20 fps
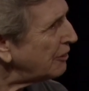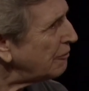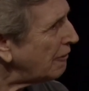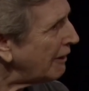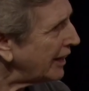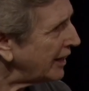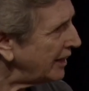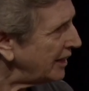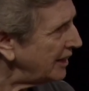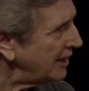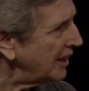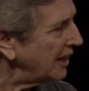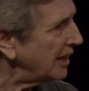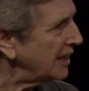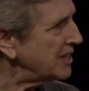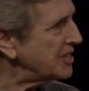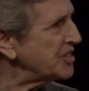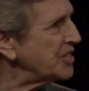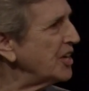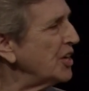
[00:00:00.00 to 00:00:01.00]

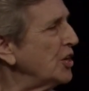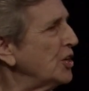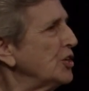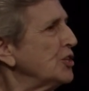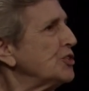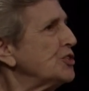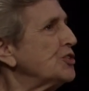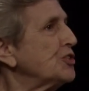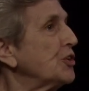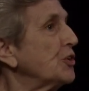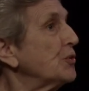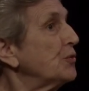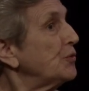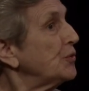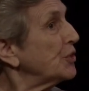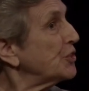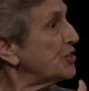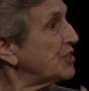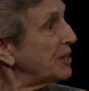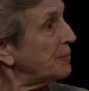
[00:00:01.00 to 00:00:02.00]
recognize. So, for
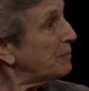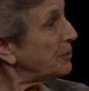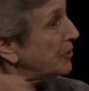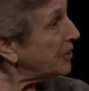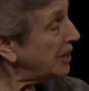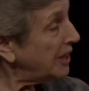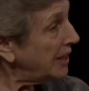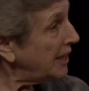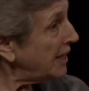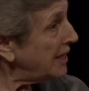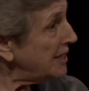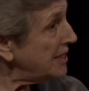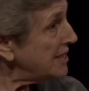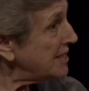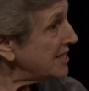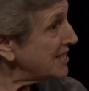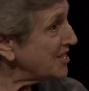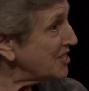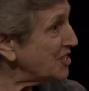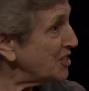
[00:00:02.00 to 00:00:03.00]
example, the Canadian
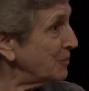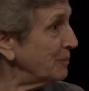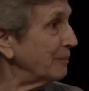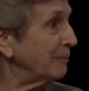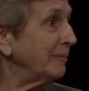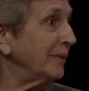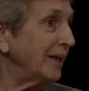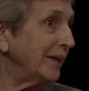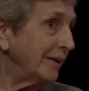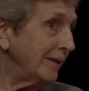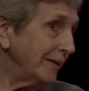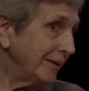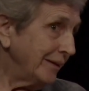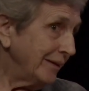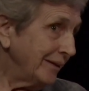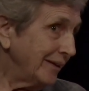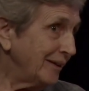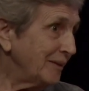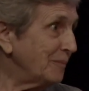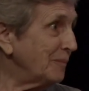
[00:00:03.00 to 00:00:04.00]
system,
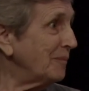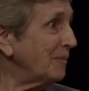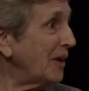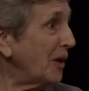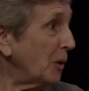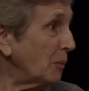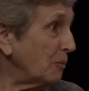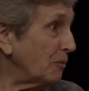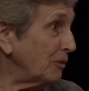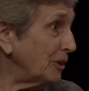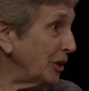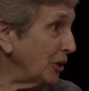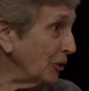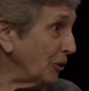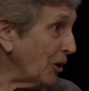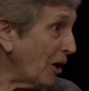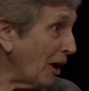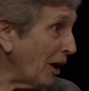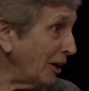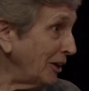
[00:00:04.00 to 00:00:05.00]
helpfully or
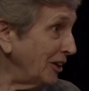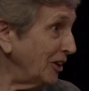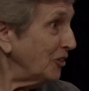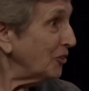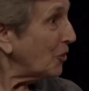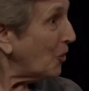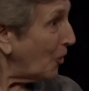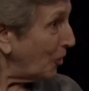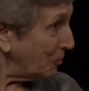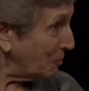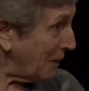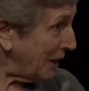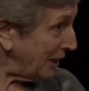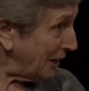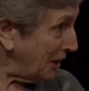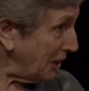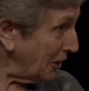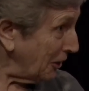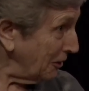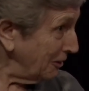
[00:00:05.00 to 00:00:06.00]
not, is yeah. called
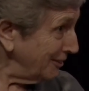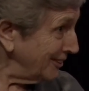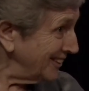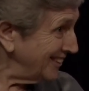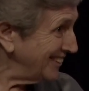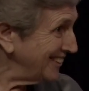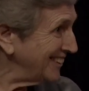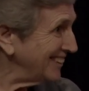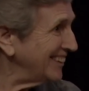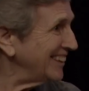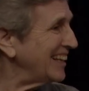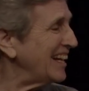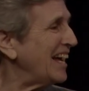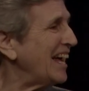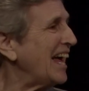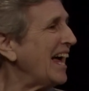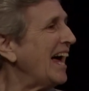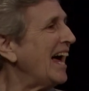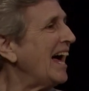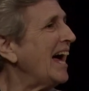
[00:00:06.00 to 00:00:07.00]
Medicare. Okay.
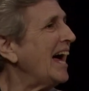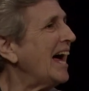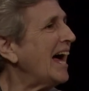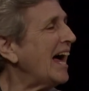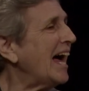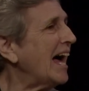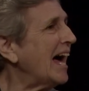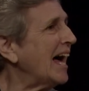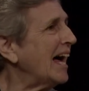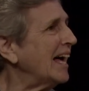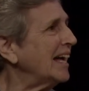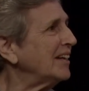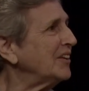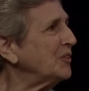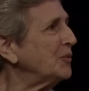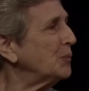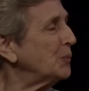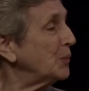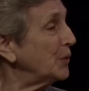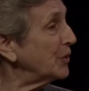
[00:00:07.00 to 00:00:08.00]
And
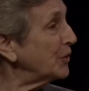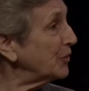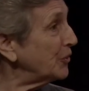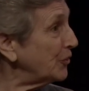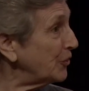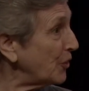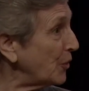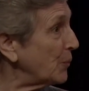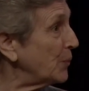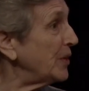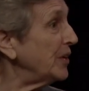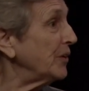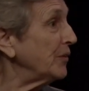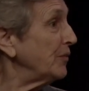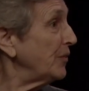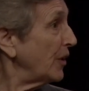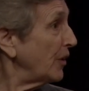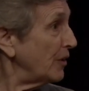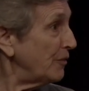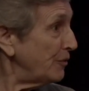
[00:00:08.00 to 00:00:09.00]
we're so we are
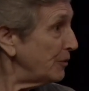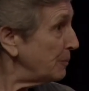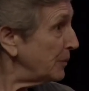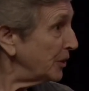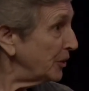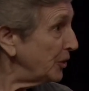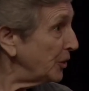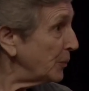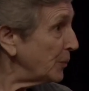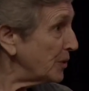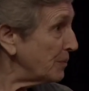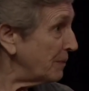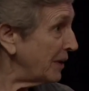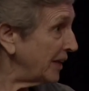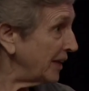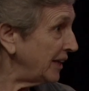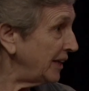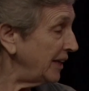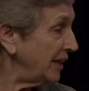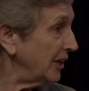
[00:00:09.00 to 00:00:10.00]
very familiar with
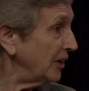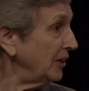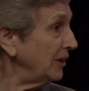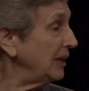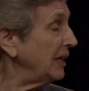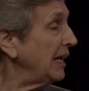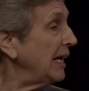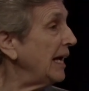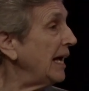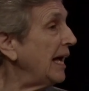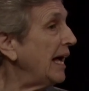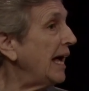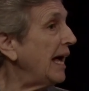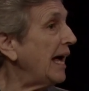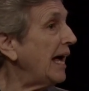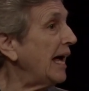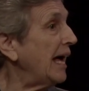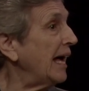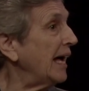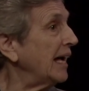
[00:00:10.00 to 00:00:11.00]
Medicare.
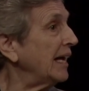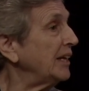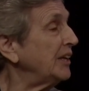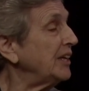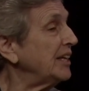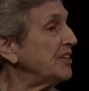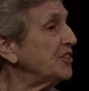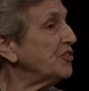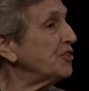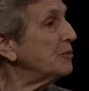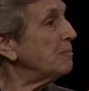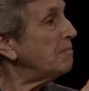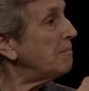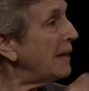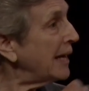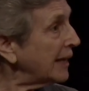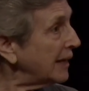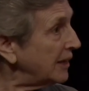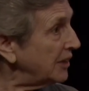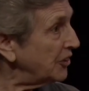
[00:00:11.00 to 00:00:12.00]
And it's the
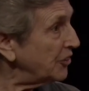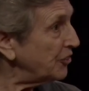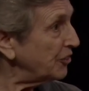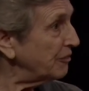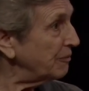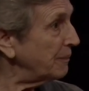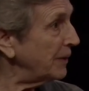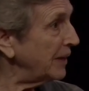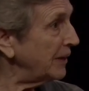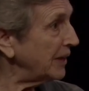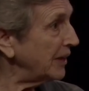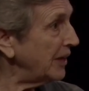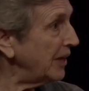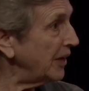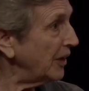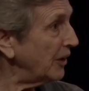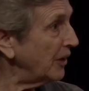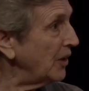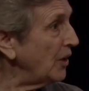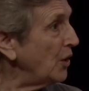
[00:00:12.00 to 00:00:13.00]
mechanism of
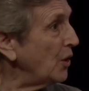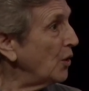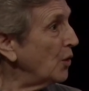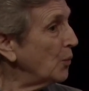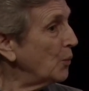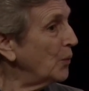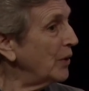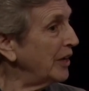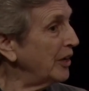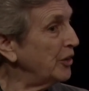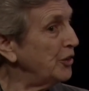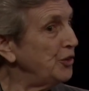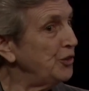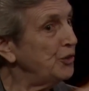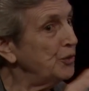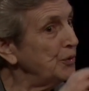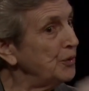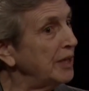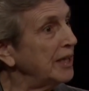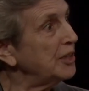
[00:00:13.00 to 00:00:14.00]
Medicare where
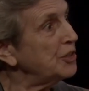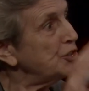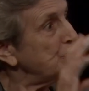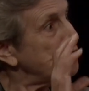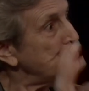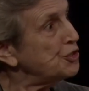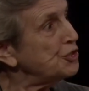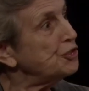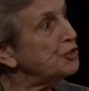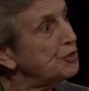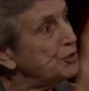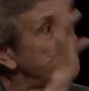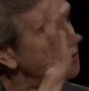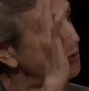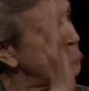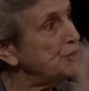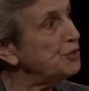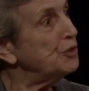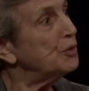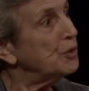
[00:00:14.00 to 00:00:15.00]
you get to
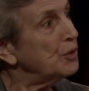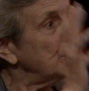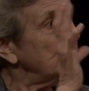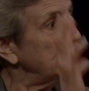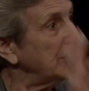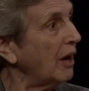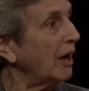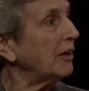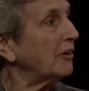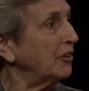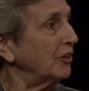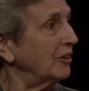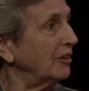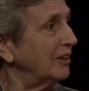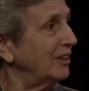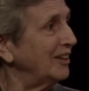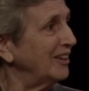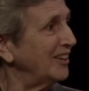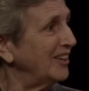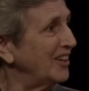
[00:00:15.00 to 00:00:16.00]
choose your doctor.
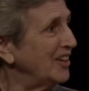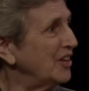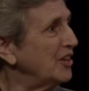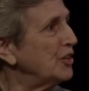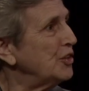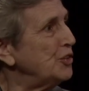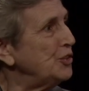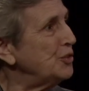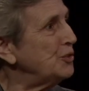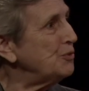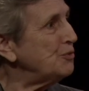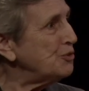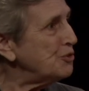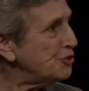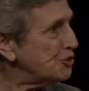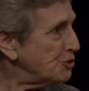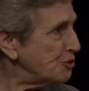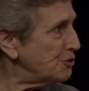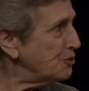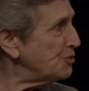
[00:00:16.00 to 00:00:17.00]
Mm-hmm. You
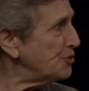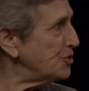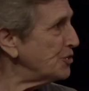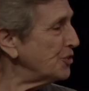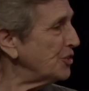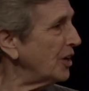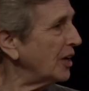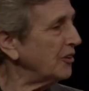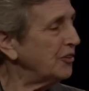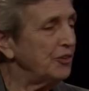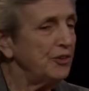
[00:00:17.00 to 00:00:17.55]
choose your doctor.